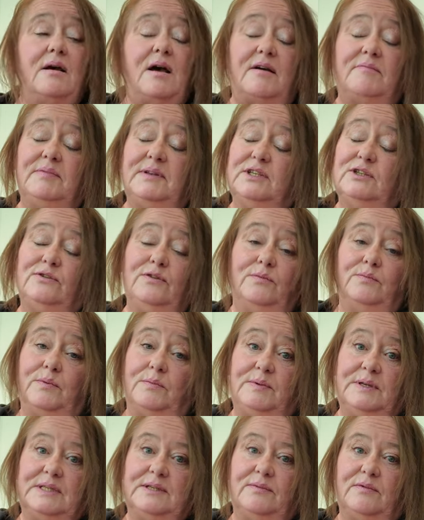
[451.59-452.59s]
I've been
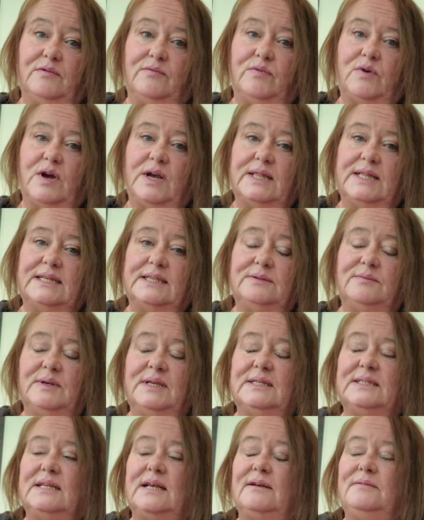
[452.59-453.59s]
super busy with work this
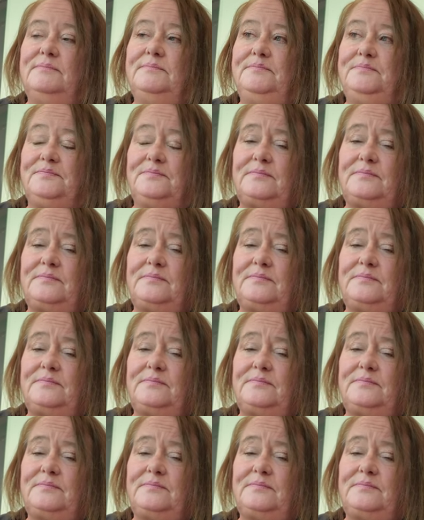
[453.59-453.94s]
week, so